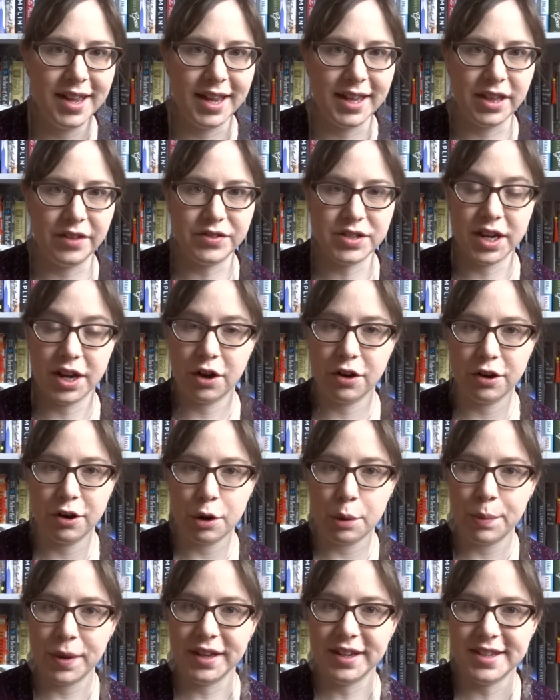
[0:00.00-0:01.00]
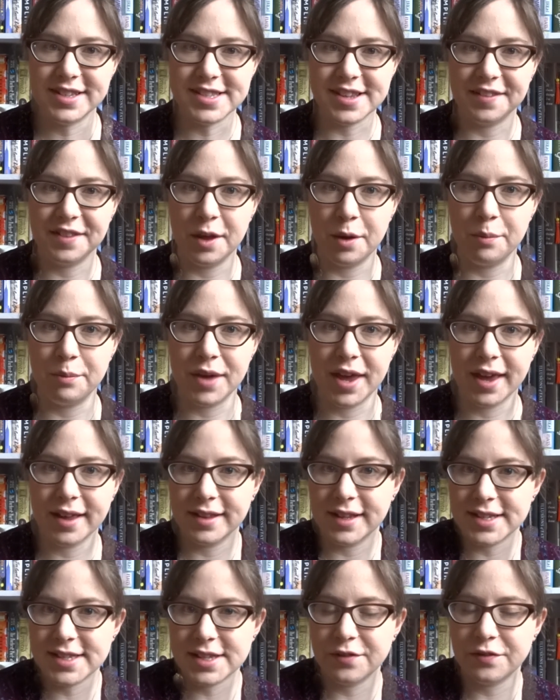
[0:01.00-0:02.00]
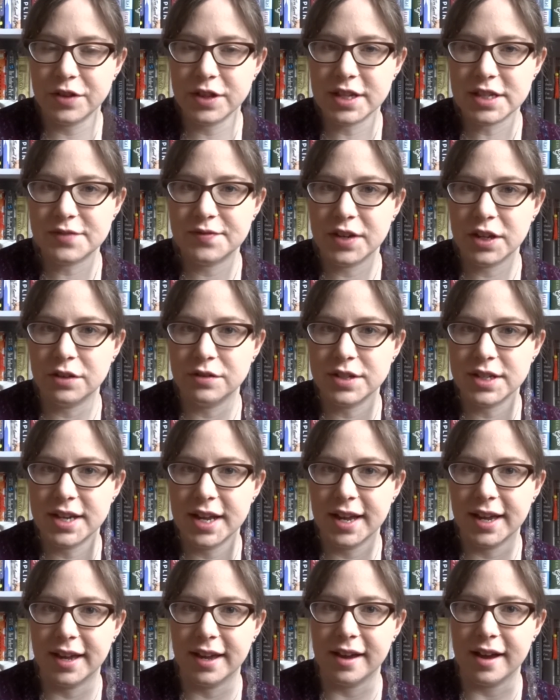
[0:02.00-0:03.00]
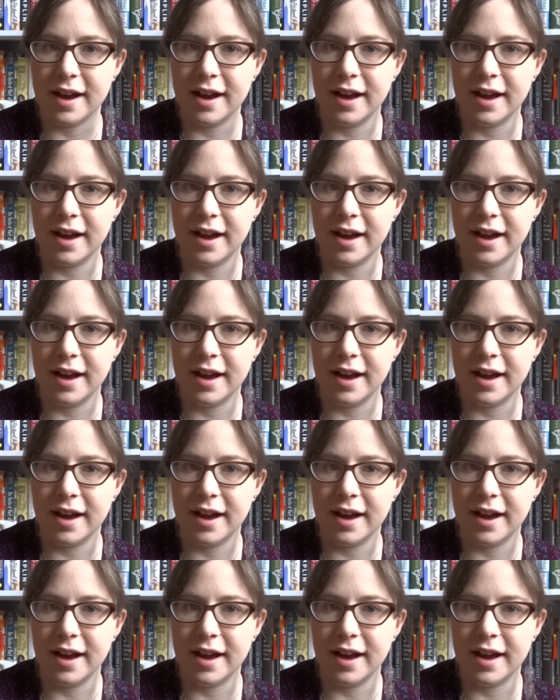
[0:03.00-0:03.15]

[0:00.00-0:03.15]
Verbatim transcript: I'd love to hear your opinions on them. And that's it for this video today.